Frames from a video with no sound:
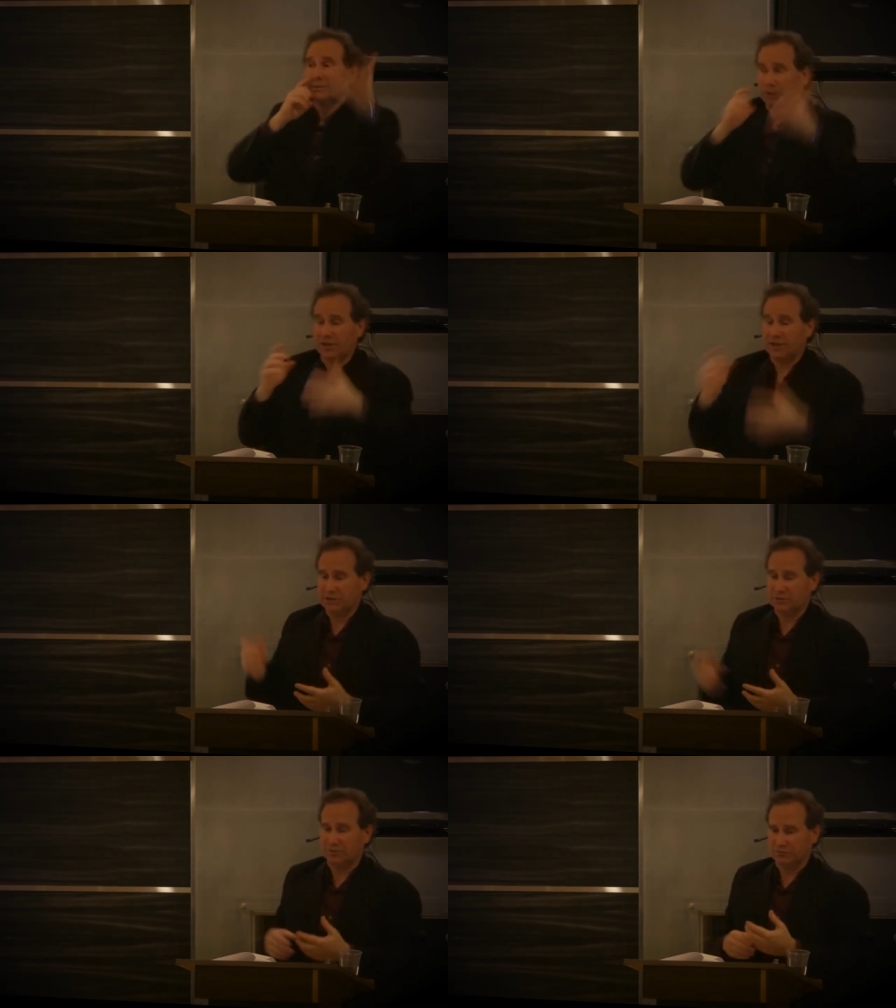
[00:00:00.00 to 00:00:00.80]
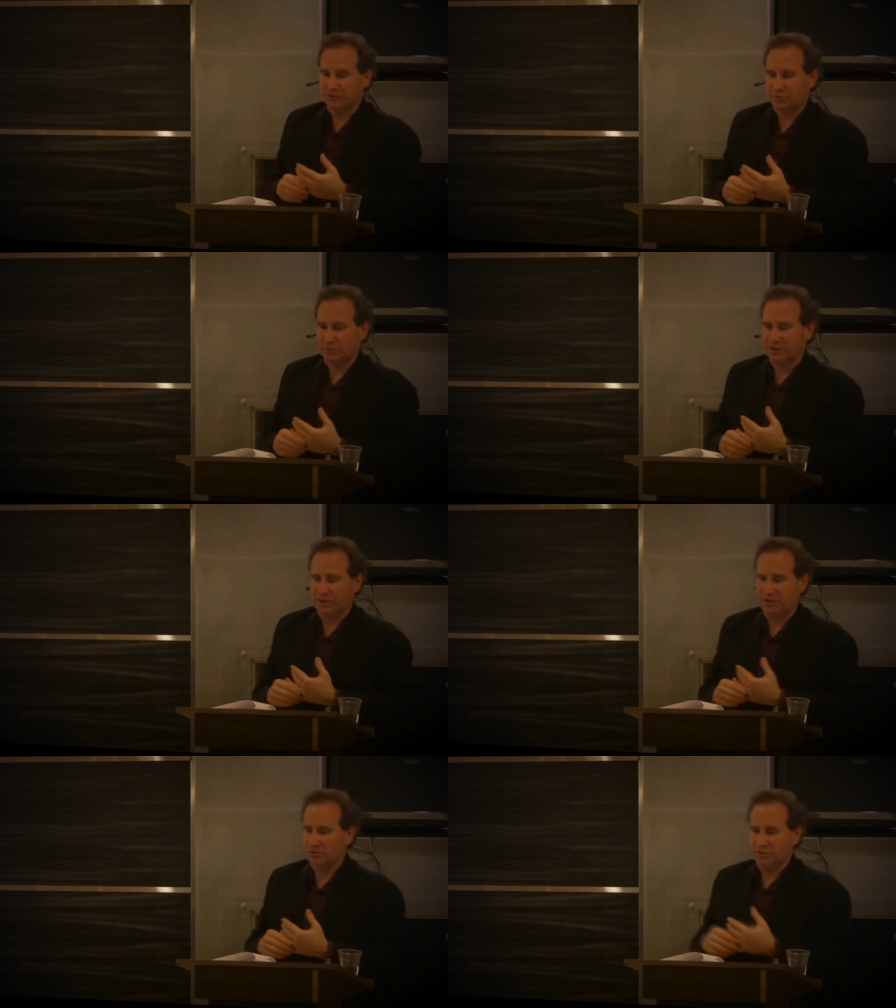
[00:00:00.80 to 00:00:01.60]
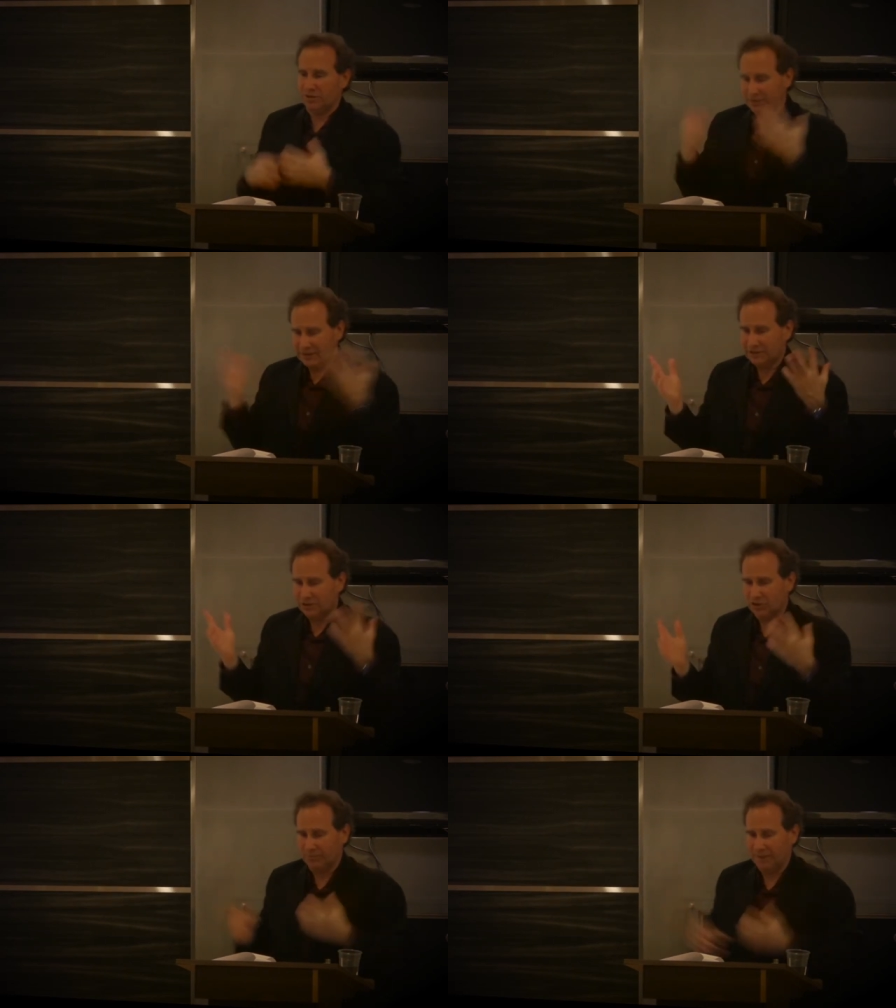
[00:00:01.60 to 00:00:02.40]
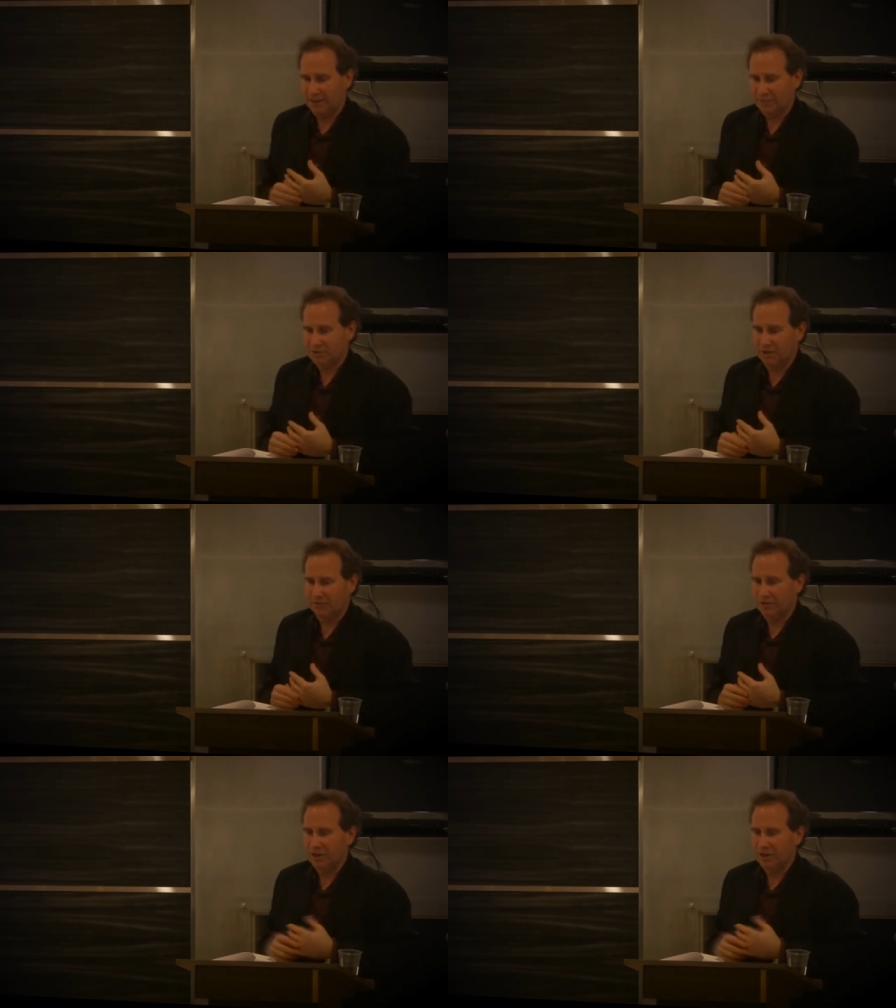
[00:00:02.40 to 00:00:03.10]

where you get into infringement territory because that's all the made-up stuff.